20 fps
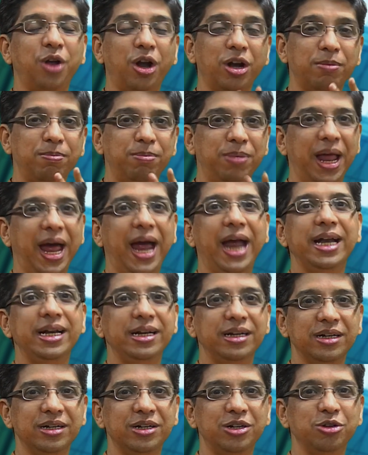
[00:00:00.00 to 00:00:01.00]
not
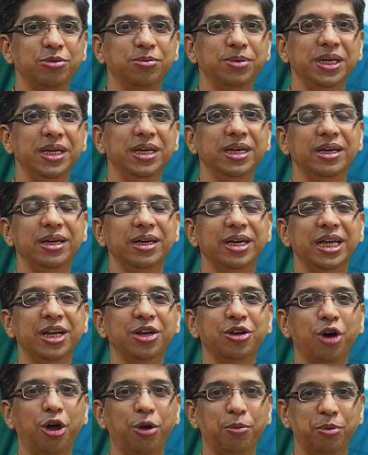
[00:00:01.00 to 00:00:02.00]
planned to be
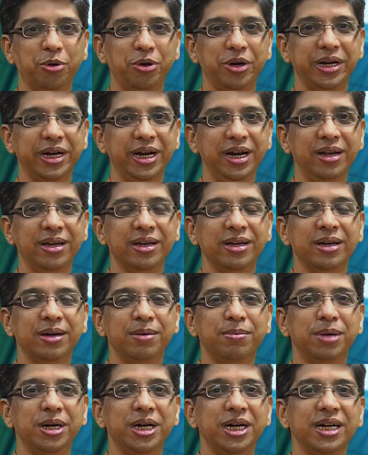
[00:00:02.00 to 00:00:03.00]
incorporated,
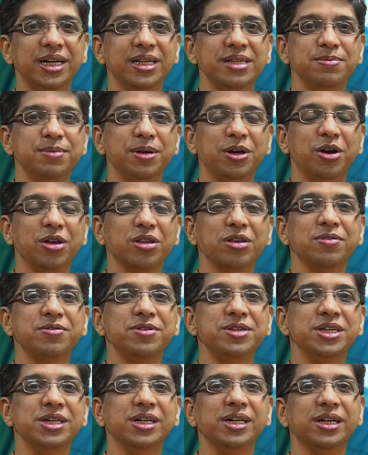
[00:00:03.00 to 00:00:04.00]
but it is because
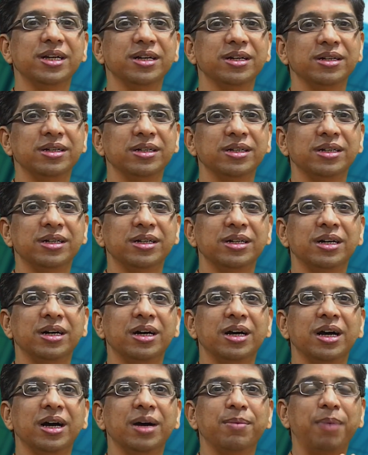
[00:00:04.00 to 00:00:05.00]
of sheer
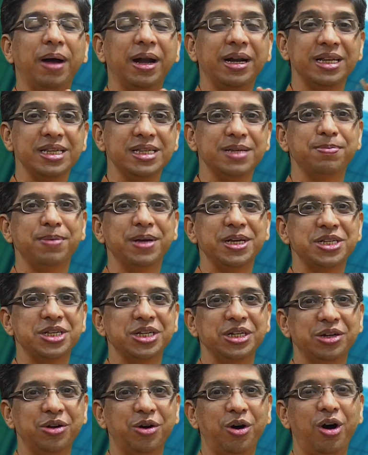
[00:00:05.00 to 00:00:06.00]

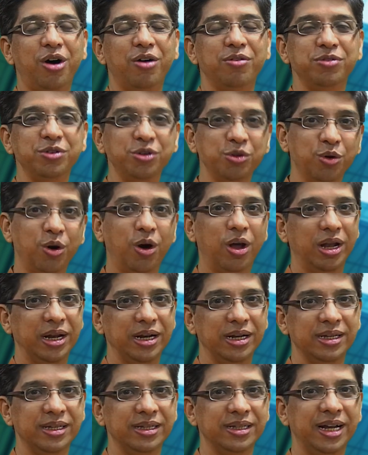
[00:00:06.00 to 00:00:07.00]
participation of you
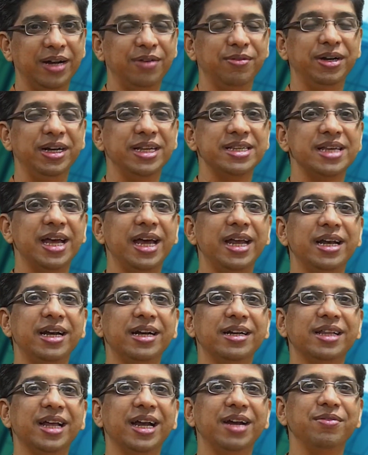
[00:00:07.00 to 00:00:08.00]
all that we
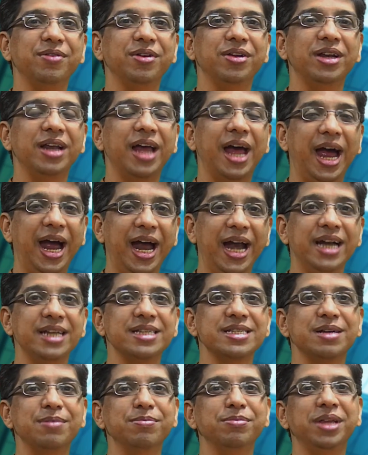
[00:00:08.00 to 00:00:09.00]
decided that we will
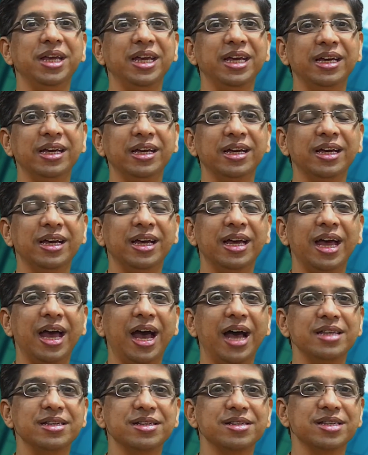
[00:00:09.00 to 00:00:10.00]
add something
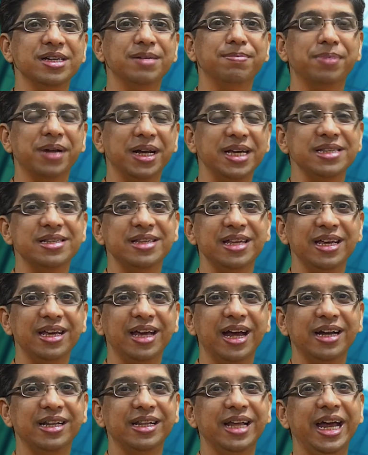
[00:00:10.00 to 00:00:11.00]
as a surprise
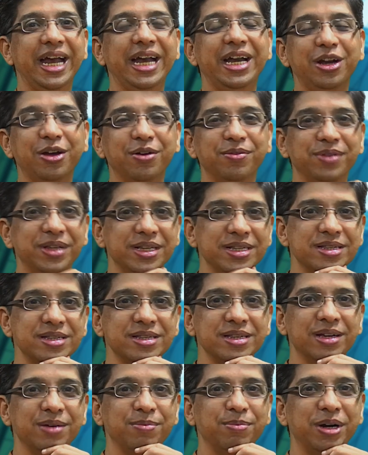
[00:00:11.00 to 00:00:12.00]
thing at the end of
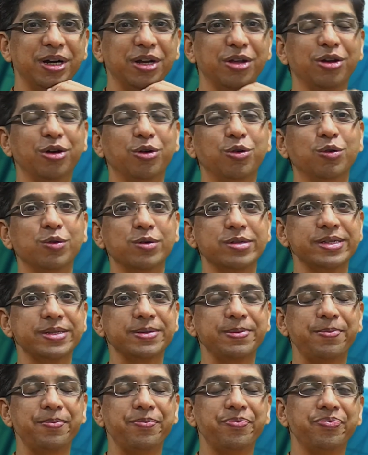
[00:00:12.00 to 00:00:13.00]
this particular
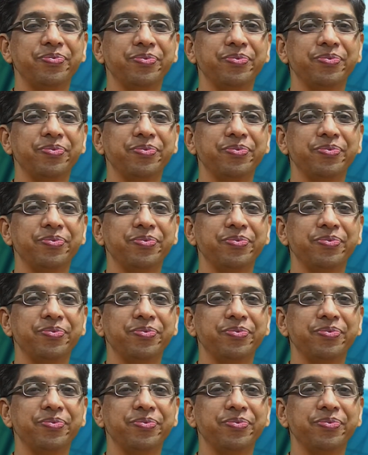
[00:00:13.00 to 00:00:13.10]
course.